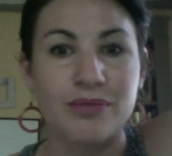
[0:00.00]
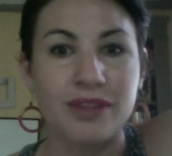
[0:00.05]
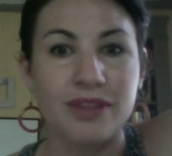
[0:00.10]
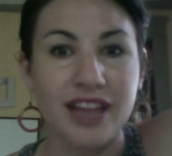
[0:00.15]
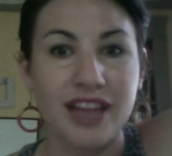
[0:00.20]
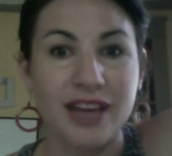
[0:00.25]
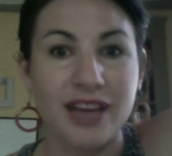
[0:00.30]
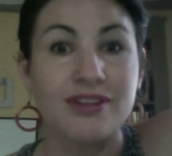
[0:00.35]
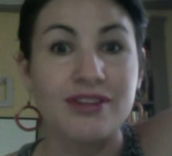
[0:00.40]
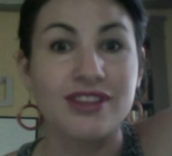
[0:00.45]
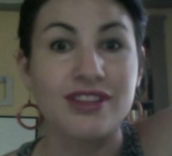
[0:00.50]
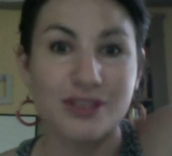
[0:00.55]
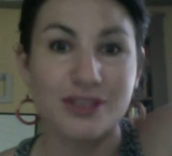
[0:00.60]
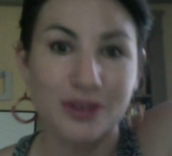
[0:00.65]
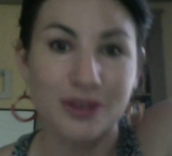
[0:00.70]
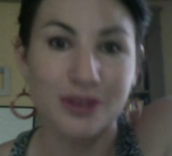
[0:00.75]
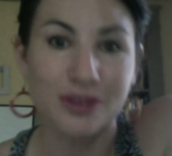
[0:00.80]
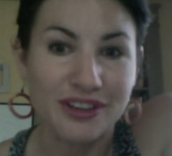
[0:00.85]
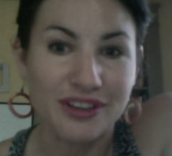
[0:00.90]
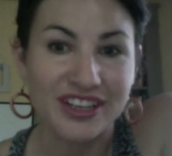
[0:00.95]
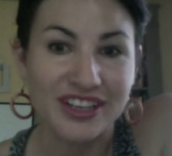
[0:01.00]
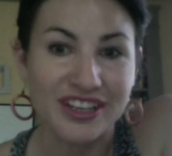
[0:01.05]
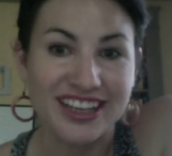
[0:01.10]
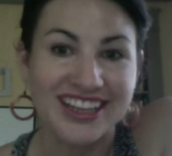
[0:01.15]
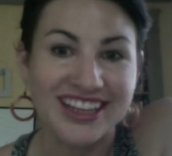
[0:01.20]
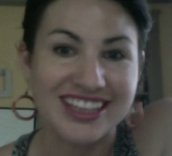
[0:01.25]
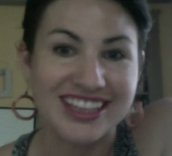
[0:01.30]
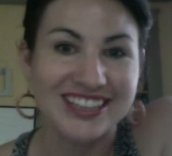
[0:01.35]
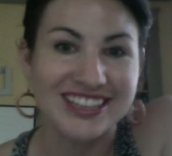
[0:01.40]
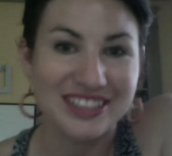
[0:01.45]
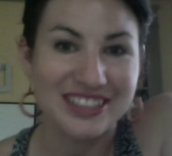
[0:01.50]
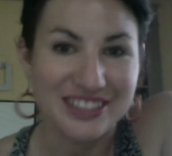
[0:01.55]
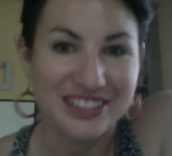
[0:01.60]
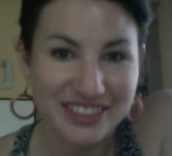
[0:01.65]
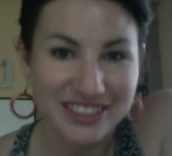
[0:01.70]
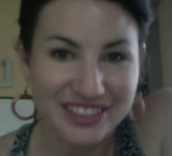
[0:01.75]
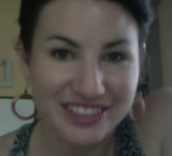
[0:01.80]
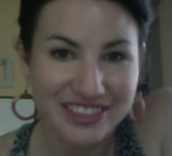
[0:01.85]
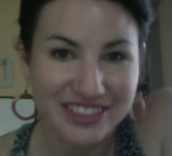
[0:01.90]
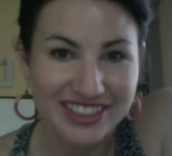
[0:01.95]
play with a toy that's a
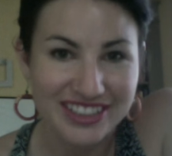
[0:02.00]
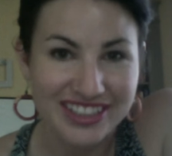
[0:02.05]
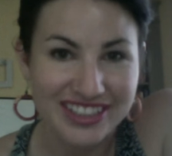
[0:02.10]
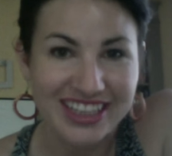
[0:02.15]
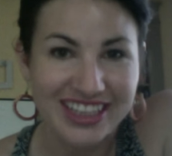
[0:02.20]
girl,